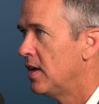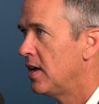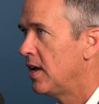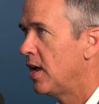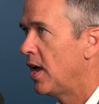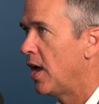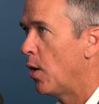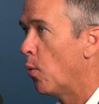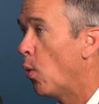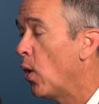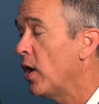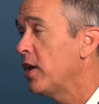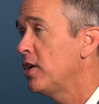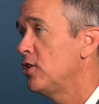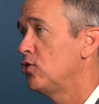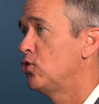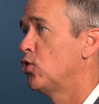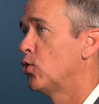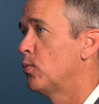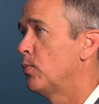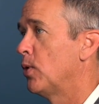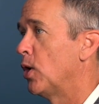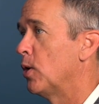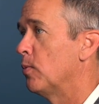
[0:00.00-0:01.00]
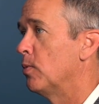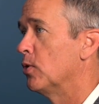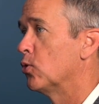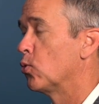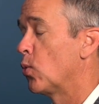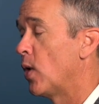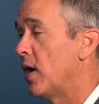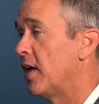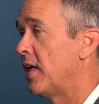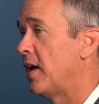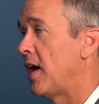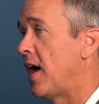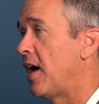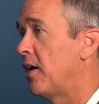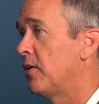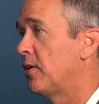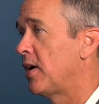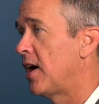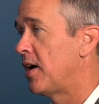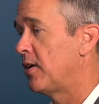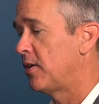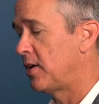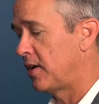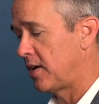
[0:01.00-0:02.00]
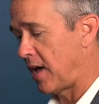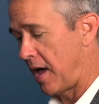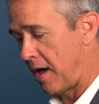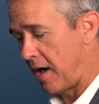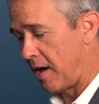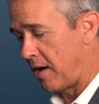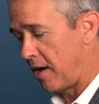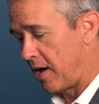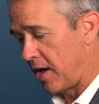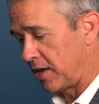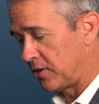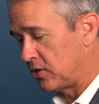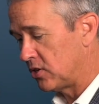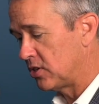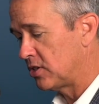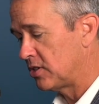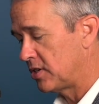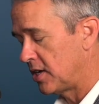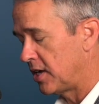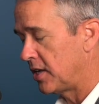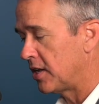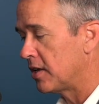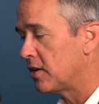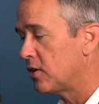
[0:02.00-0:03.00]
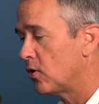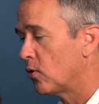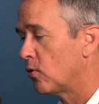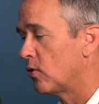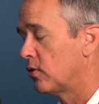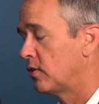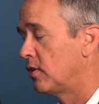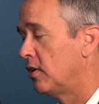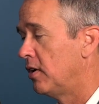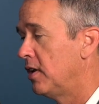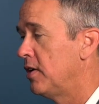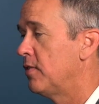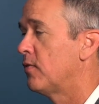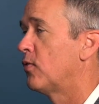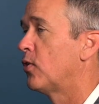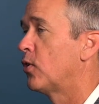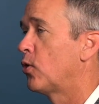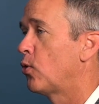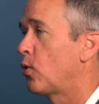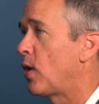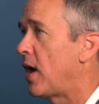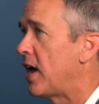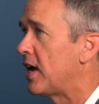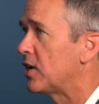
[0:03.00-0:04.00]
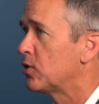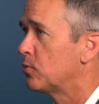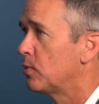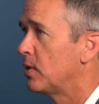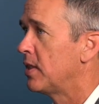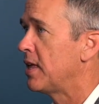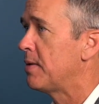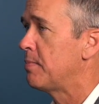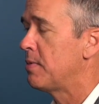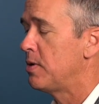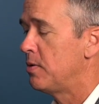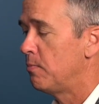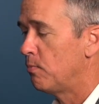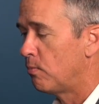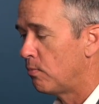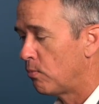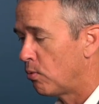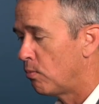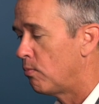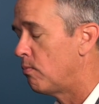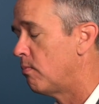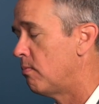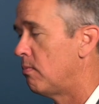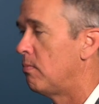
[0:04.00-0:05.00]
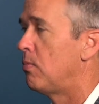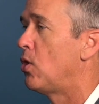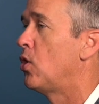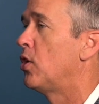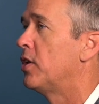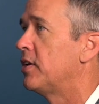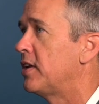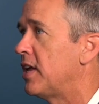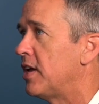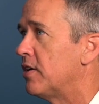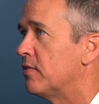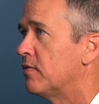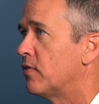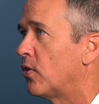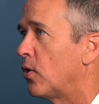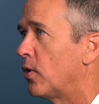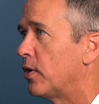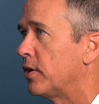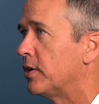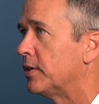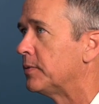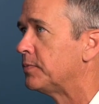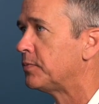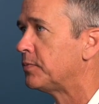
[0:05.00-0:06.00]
what is your purpose? Well, I just said it, you're to live for Christ, but let me boil it down for you.